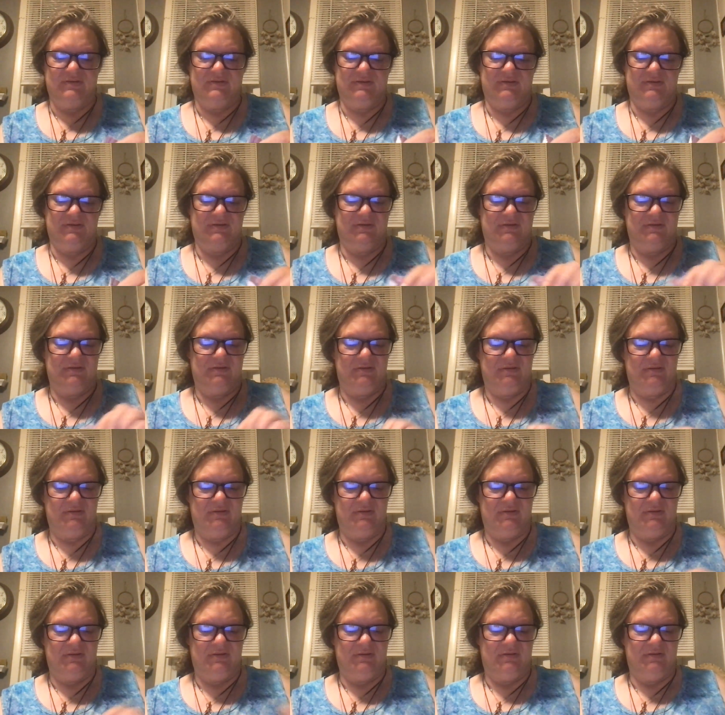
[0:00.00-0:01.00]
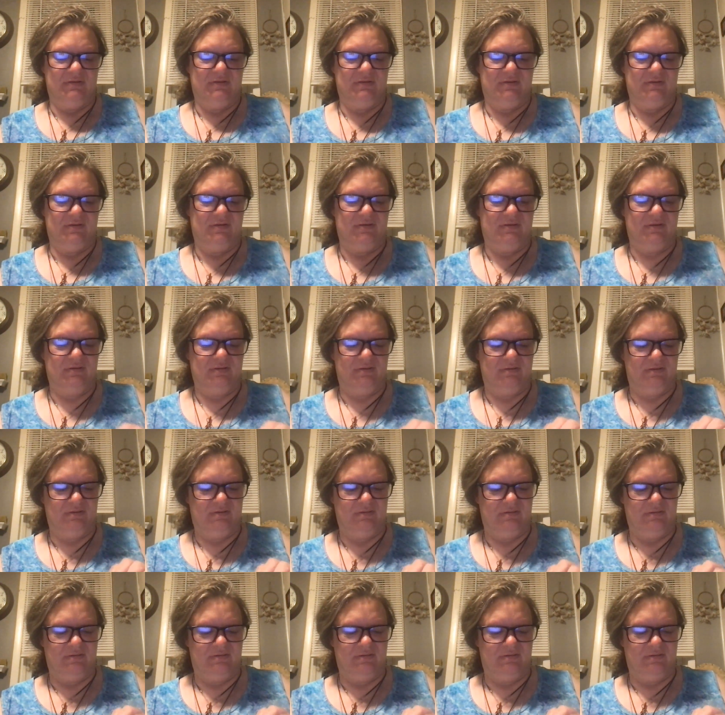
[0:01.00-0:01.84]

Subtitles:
[no speech]